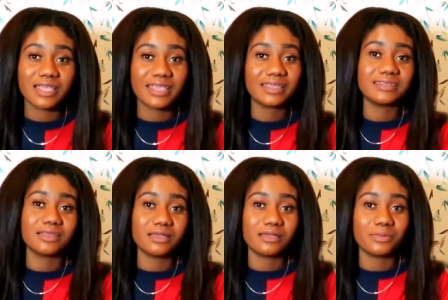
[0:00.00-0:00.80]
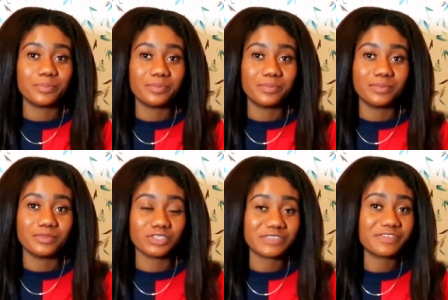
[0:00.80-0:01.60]
hit the
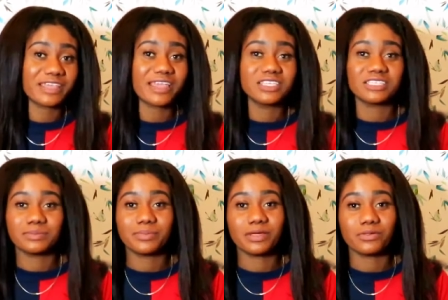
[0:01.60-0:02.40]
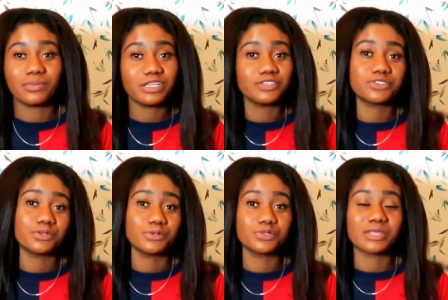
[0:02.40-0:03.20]
notification bell, please
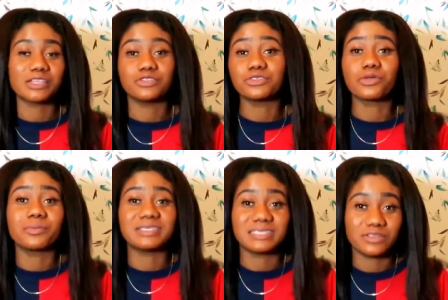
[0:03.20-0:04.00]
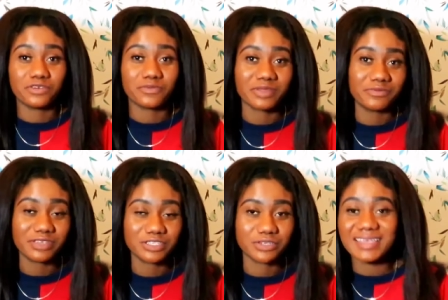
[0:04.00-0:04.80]
do so that you do not miss any of my
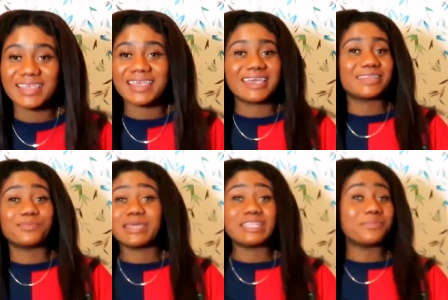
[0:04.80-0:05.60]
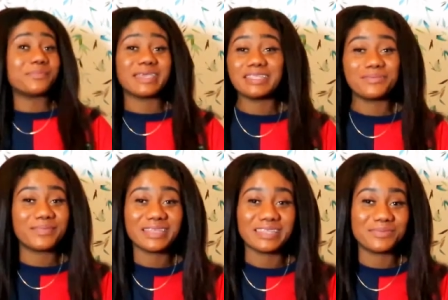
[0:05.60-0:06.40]
videos. And many, many,
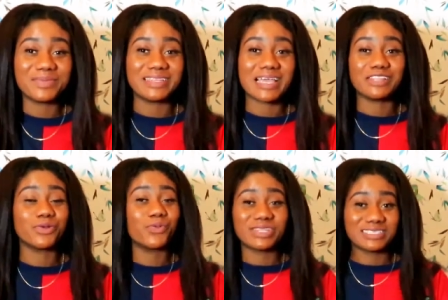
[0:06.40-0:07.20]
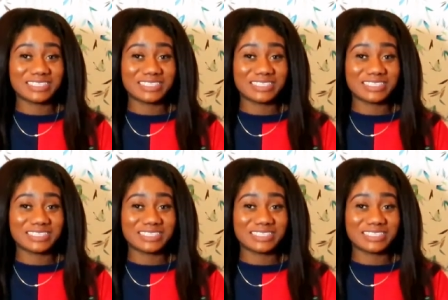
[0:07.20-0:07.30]
many, many, I don't want to